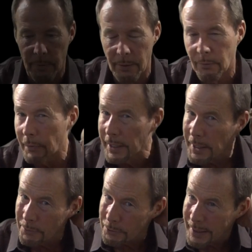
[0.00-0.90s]
But when it
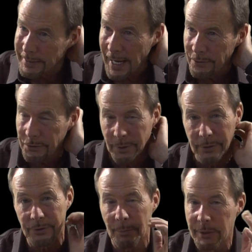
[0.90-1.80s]
comes right down to
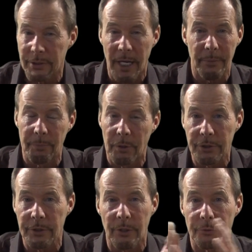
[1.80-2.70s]
it, somebody's got to be
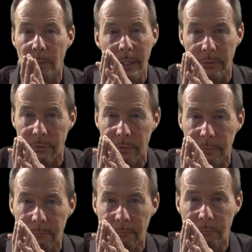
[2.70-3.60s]
pushing those buttons.
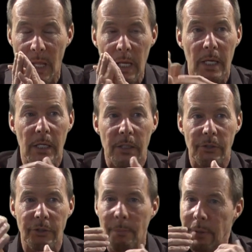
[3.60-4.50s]

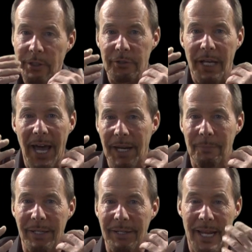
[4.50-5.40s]
Somebody's got
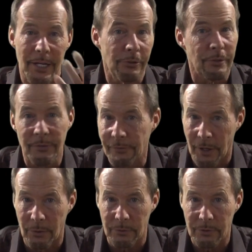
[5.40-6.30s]
to be answering the
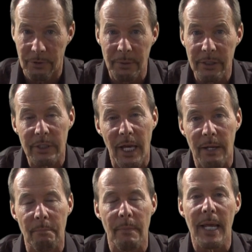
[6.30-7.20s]
phone. Somebody's got
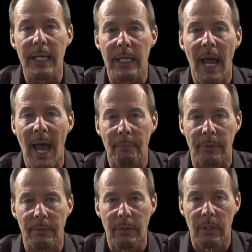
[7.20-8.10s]
to make it
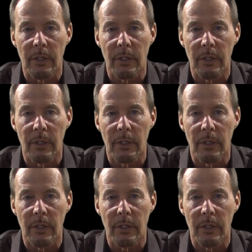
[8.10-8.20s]
happen.